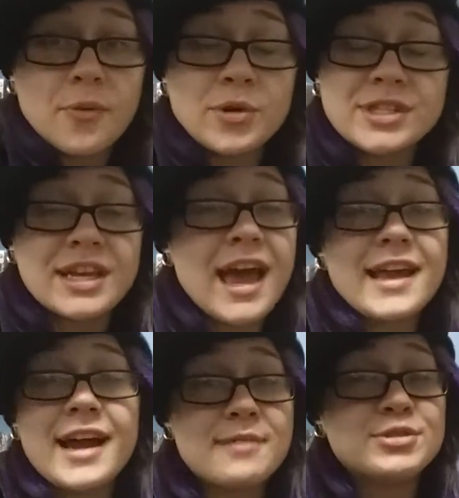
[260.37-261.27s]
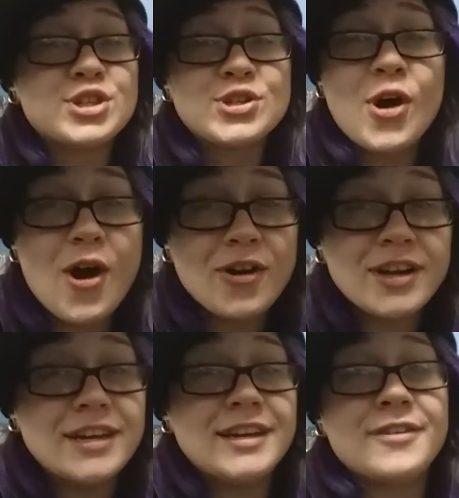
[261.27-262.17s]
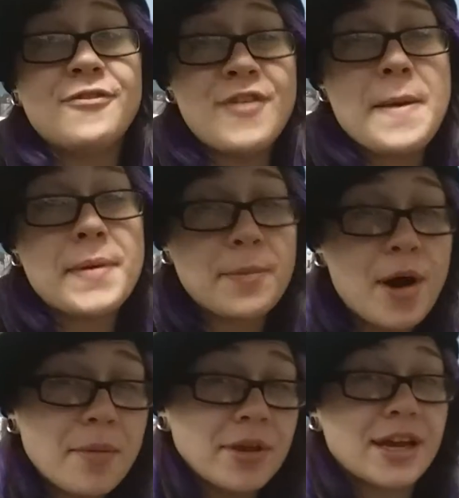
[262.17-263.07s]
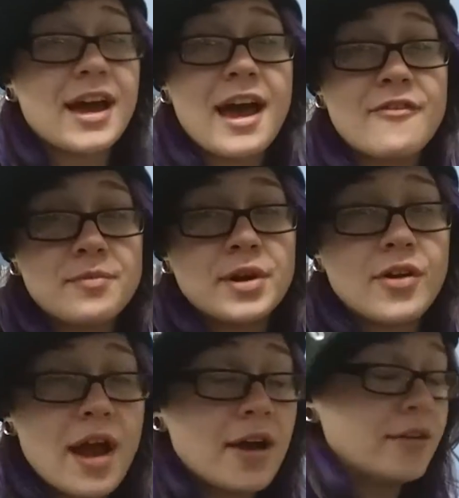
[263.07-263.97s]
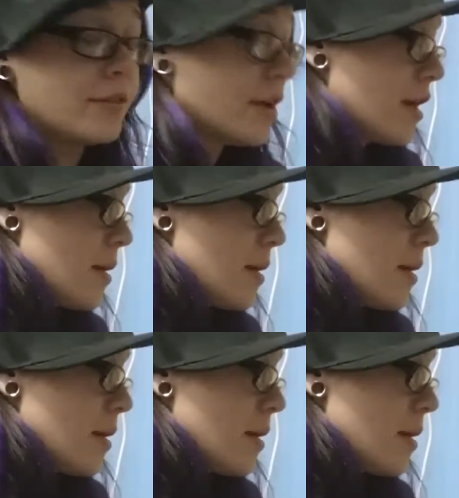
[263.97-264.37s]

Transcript: Once again, I'm sorry, Vaping Public, I haven't been around.